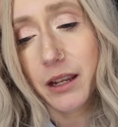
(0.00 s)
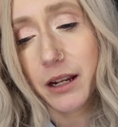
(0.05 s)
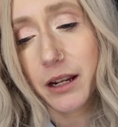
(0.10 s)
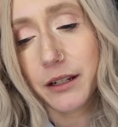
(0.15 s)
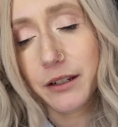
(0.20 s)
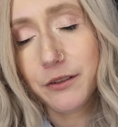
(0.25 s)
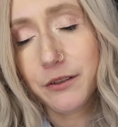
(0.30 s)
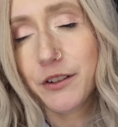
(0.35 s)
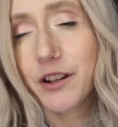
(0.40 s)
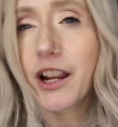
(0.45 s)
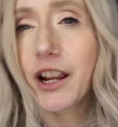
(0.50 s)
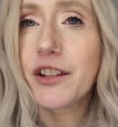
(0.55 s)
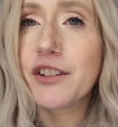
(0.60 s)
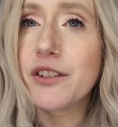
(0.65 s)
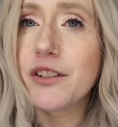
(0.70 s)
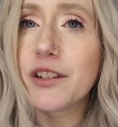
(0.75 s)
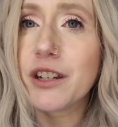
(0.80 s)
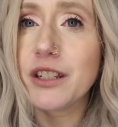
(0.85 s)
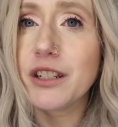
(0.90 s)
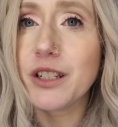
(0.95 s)
He'll guide
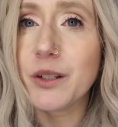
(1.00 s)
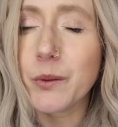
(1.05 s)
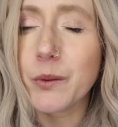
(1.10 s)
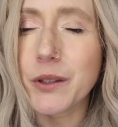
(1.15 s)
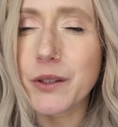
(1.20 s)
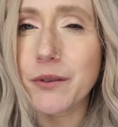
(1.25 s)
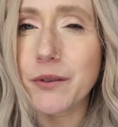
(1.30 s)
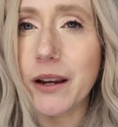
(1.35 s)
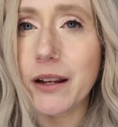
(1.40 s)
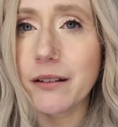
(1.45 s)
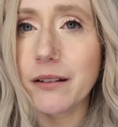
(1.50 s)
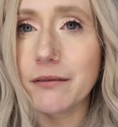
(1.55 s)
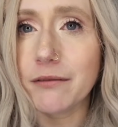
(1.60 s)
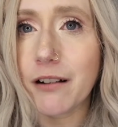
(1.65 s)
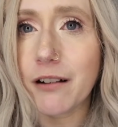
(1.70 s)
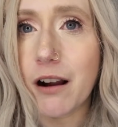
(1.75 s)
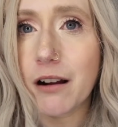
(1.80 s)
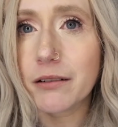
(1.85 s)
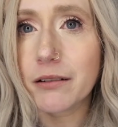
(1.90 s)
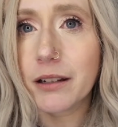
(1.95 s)
you to do what's right and
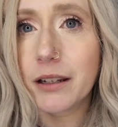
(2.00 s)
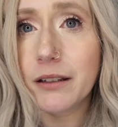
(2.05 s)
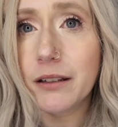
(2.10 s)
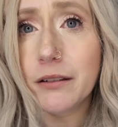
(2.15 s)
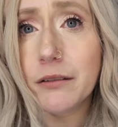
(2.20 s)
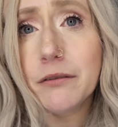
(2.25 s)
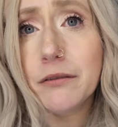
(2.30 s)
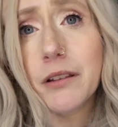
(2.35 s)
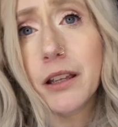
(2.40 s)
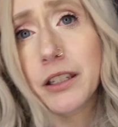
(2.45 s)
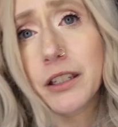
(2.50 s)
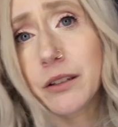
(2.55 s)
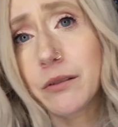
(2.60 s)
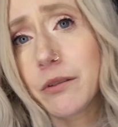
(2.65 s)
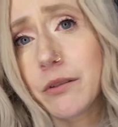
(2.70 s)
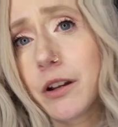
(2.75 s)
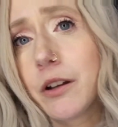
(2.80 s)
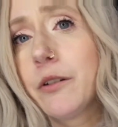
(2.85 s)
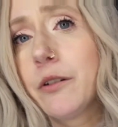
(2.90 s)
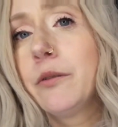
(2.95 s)
wrong, and he'll let you
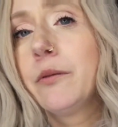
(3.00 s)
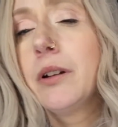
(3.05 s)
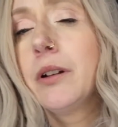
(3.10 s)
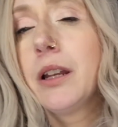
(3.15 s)
know